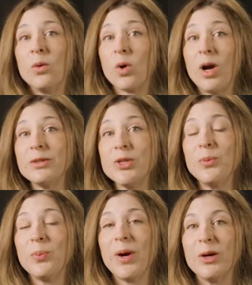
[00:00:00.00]
We're
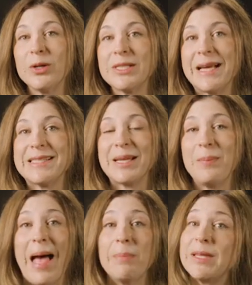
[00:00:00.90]
also prioritizing
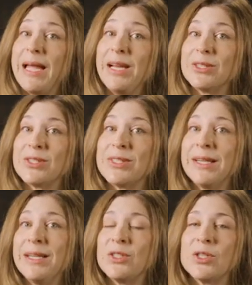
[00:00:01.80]
map layers,
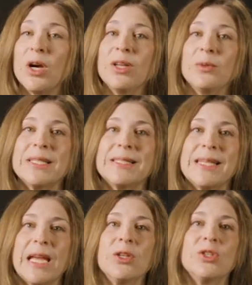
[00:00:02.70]
starting with
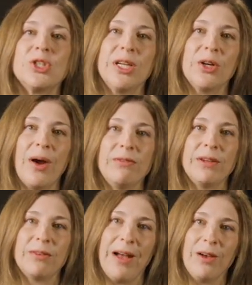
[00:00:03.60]
standard
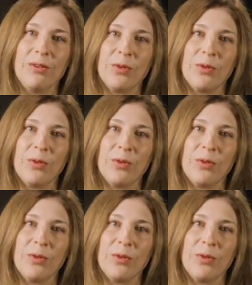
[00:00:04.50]
geographic file